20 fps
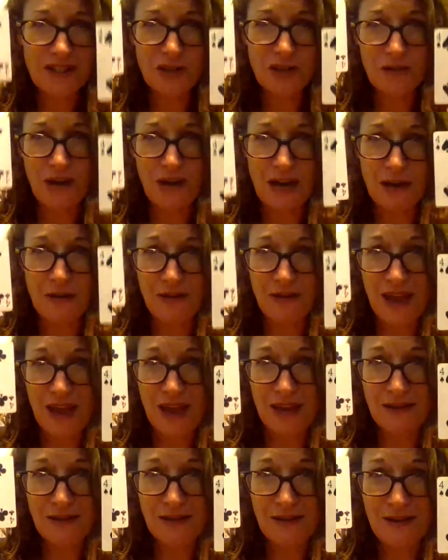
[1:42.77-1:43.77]
greater
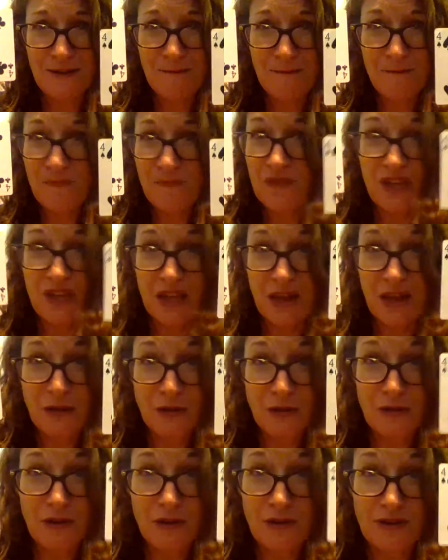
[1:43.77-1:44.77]
than the
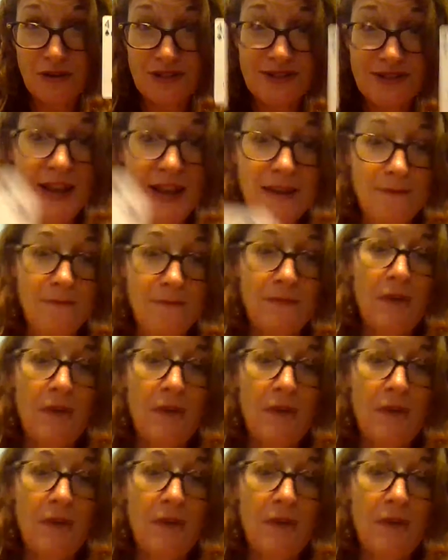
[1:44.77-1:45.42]
other. They're the same.